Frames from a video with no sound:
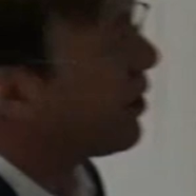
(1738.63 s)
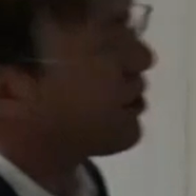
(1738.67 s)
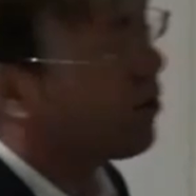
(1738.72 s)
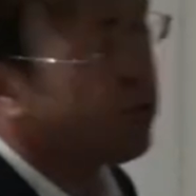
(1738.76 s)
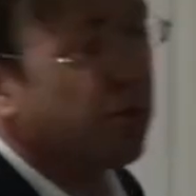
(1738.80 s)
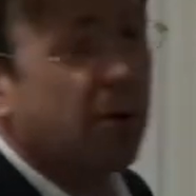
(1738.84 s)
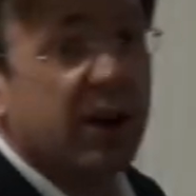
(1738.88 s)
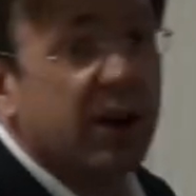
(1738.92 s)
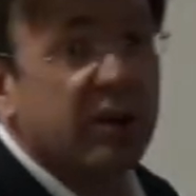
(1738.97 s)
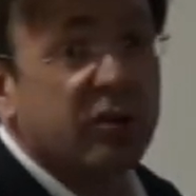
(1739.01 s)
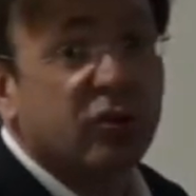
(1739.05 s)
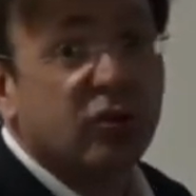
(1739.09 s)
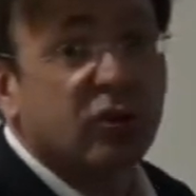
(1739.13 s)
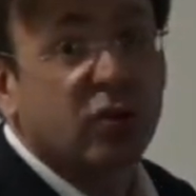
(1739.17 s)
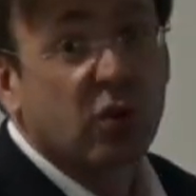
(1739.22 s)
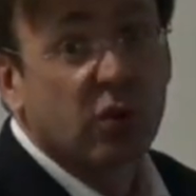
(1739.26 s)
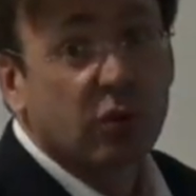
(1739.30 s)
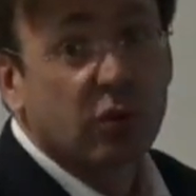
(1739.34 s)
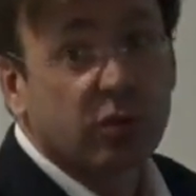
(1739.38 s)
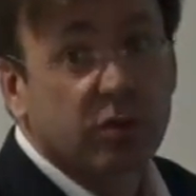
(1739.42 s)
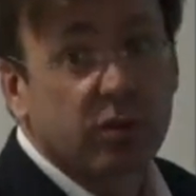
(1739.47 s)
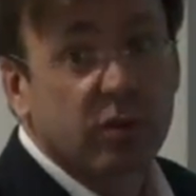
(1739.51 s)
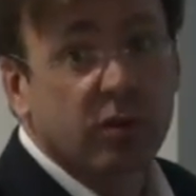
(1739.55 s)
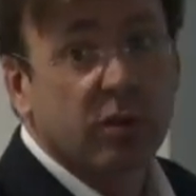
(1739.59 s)
ground
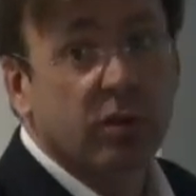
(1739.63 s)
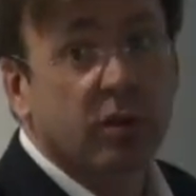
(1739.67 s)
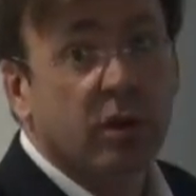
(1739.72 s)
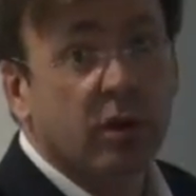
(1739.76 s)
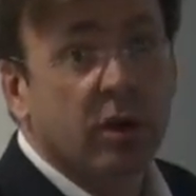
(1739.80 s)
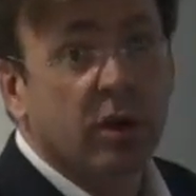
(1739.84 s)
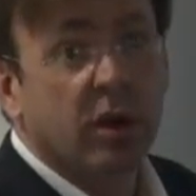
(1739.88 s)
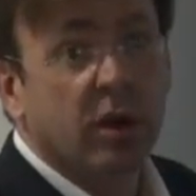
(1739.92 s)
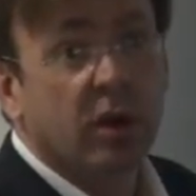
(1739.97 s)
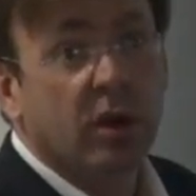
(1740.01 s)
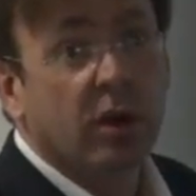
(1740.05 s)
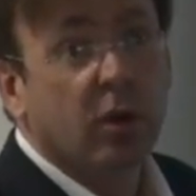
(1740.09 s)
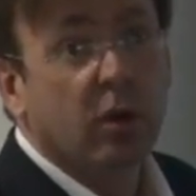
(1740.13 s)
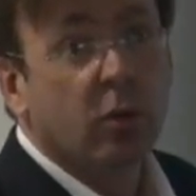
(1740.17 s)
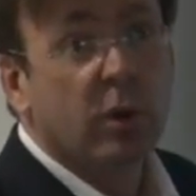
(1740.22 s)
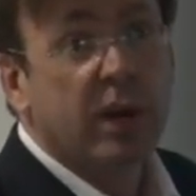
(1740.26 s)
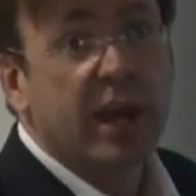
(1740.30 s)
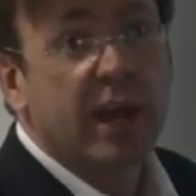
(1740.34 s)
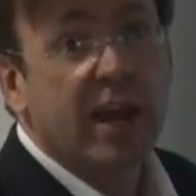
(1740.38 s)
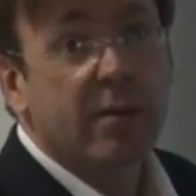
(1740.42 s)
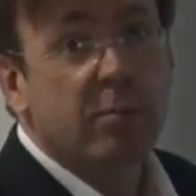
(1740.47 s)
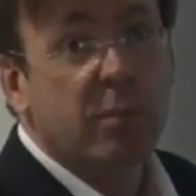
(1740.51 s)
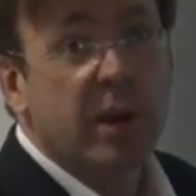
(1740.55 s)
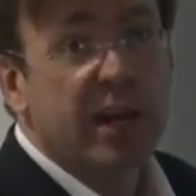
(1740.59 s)
truth. We
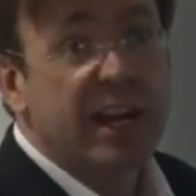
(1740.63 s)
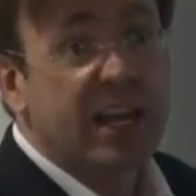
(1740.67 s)
had many